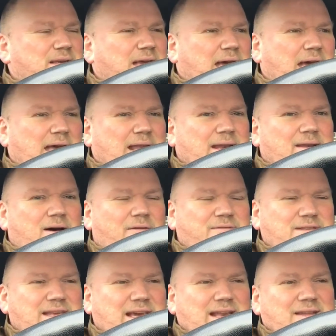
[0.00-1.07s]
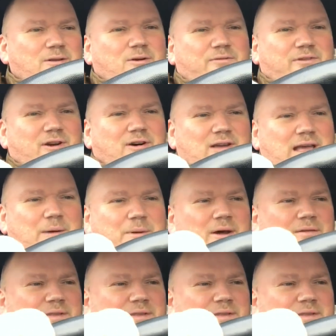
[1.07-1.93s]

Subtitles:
and obviously I had an awful lot going on